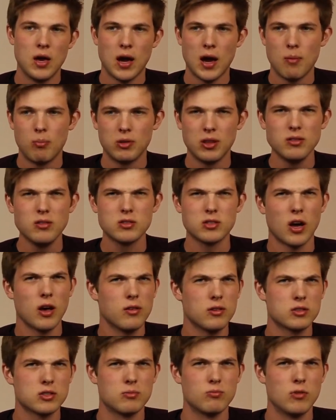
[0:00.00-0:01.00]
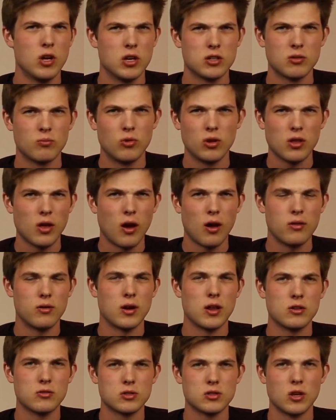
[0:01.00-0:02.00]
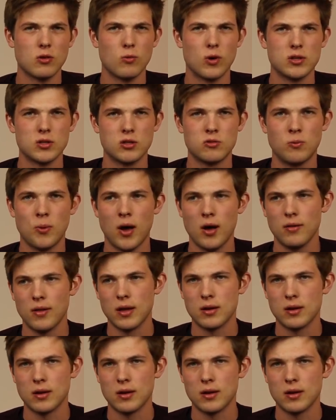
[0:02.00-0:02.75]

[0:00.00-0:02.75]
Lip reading: But then there's some really other interesting ones as well,